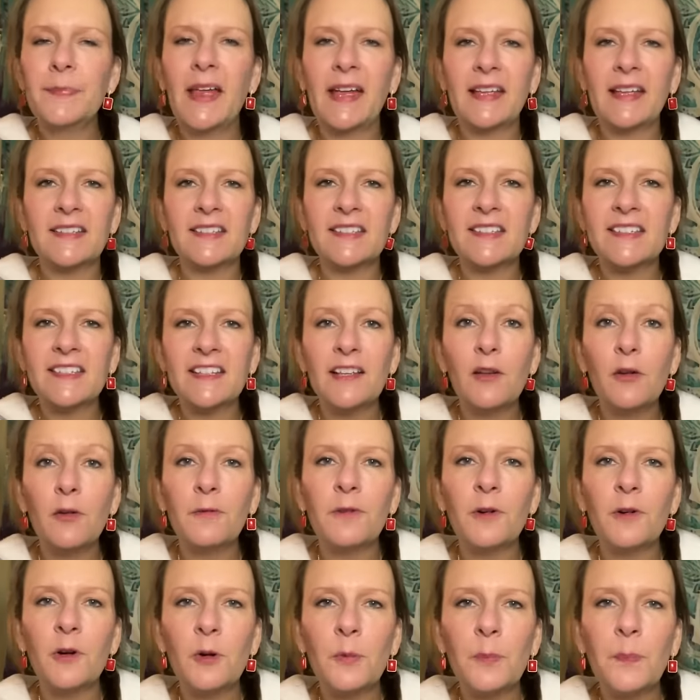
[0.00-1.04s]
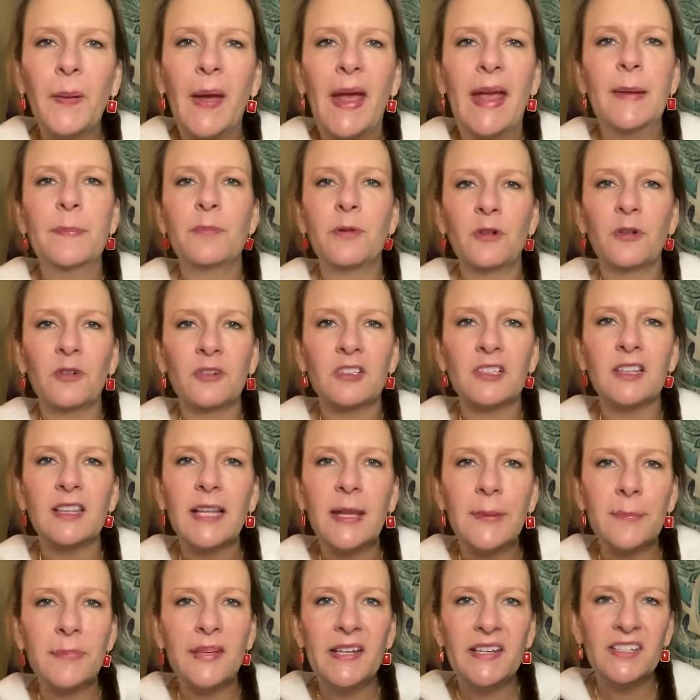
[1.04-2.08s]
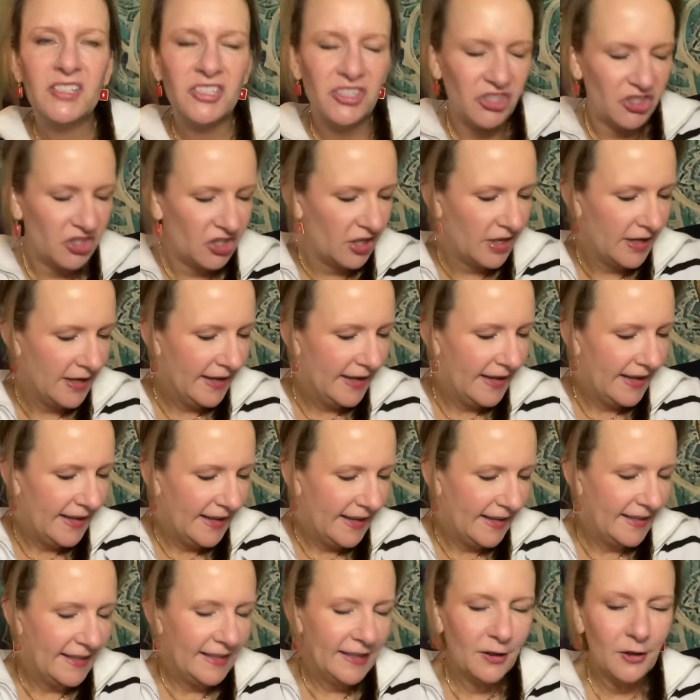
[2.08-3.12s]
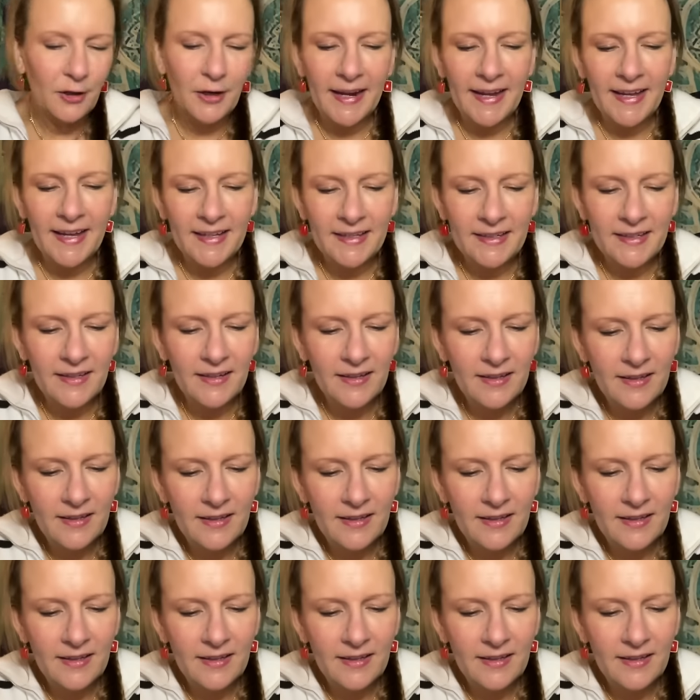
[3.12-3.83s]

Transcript: that silver paper clip-ish earring